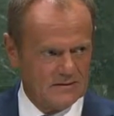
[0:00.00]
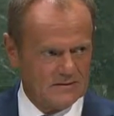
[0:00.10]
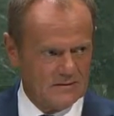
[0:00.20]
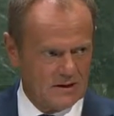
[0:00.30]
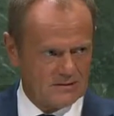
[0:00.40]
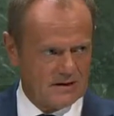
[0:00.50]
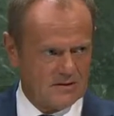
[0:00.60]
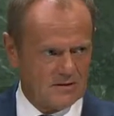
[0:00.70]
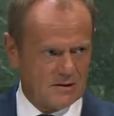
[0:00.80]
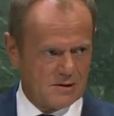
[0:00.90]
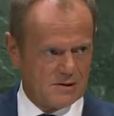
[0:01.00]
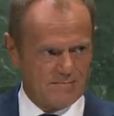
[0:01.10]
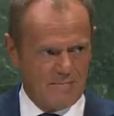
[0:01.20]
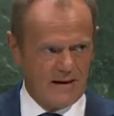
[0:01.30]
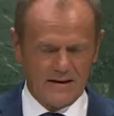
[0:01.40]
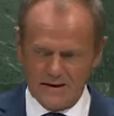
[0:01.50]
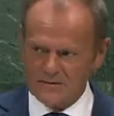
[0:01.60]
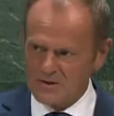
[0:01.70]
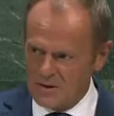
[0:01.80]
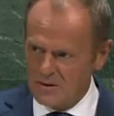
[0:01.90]
not at its back
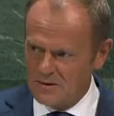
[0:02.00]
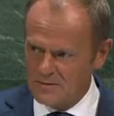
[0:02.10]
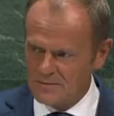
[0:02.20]
end call